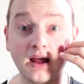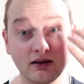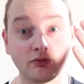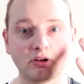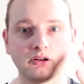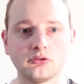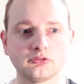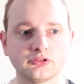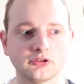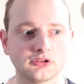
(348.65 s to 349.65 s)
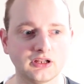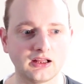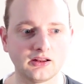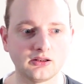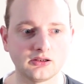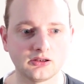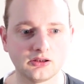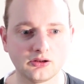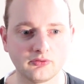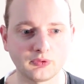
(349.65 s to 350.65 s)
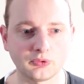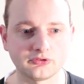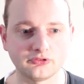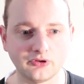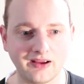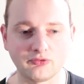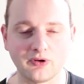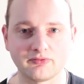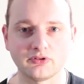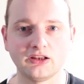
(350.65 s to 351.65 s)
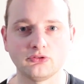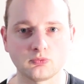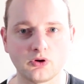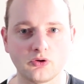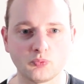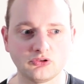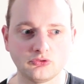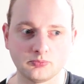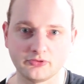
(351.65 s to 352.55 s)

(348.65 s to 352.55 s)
That really looks good, and of course you have to have nature working with you,